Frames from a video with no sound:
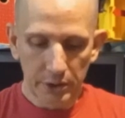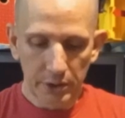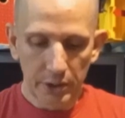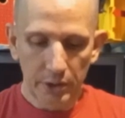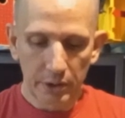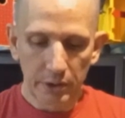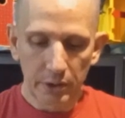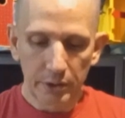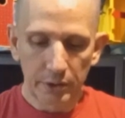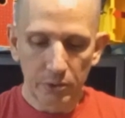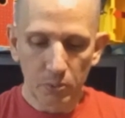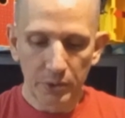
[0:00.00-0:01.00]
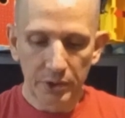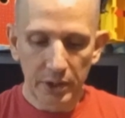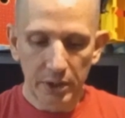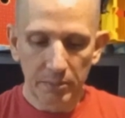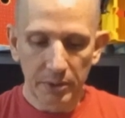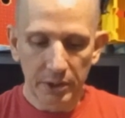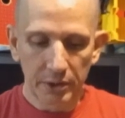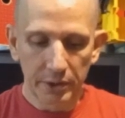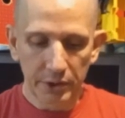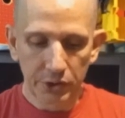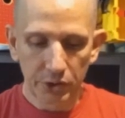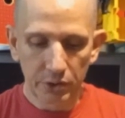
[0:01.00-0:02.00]
I got another one to add to my
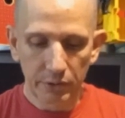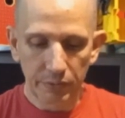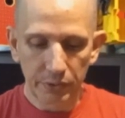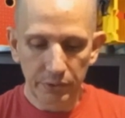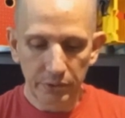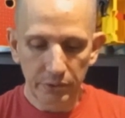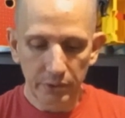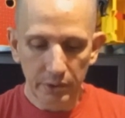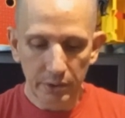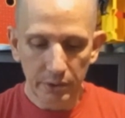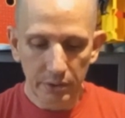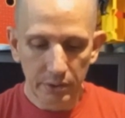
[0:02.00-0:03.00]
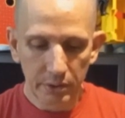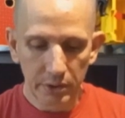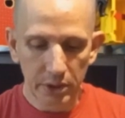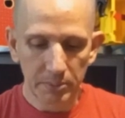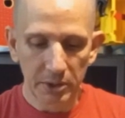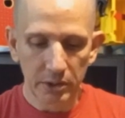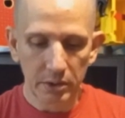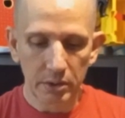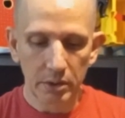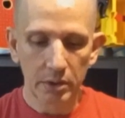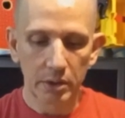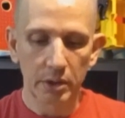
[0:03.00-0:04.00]
collection of the
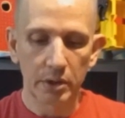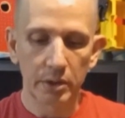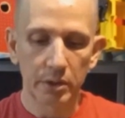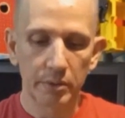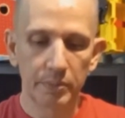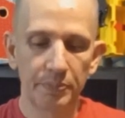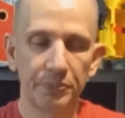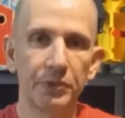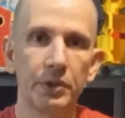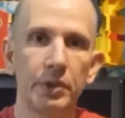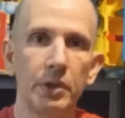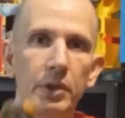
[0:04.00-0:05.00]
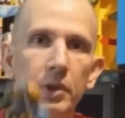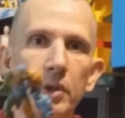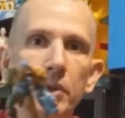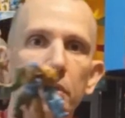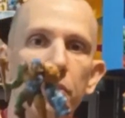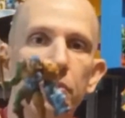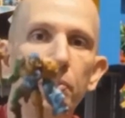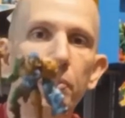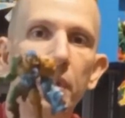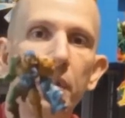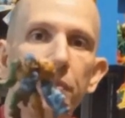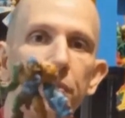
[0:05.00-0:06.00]
He-Man, the
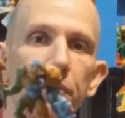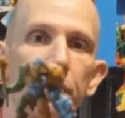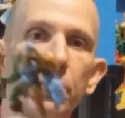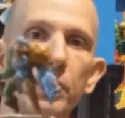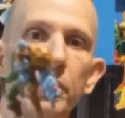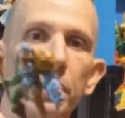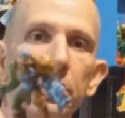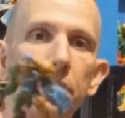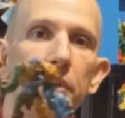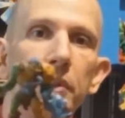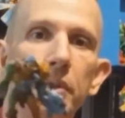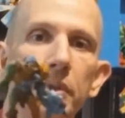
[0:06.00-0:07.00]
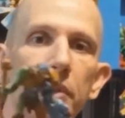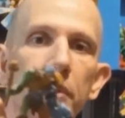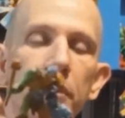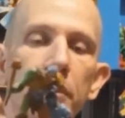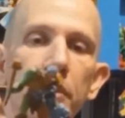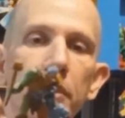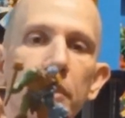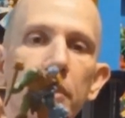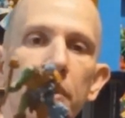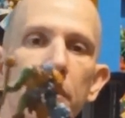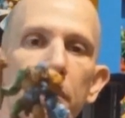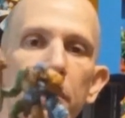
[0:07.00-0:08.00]
2001,
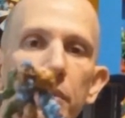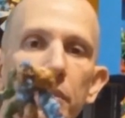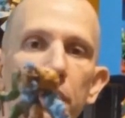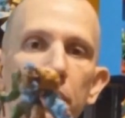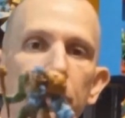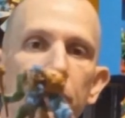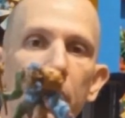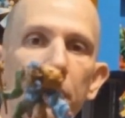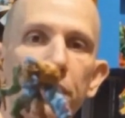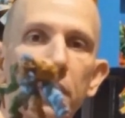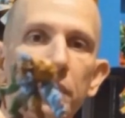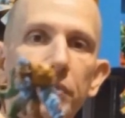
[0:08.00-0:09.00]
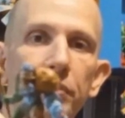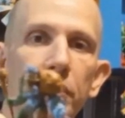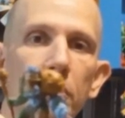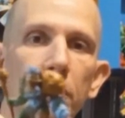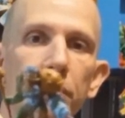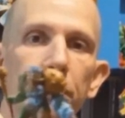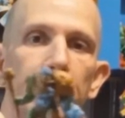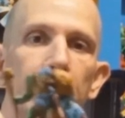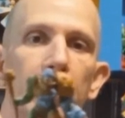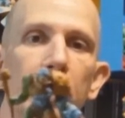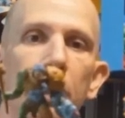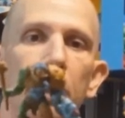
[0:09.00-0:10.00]
the 2000X series.
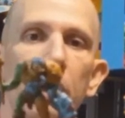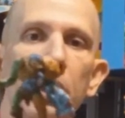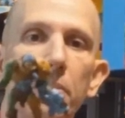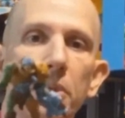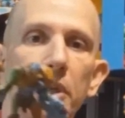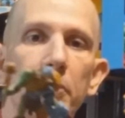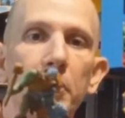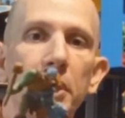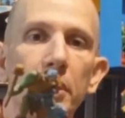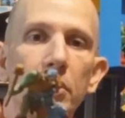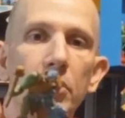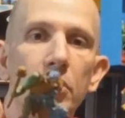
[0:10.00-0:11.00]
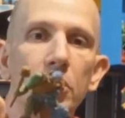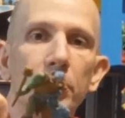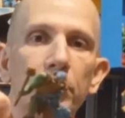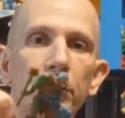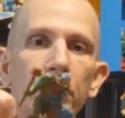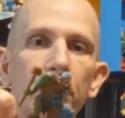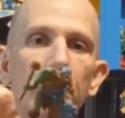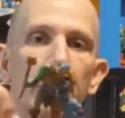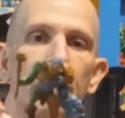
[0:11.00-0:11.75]
And we got Man-at-Arms.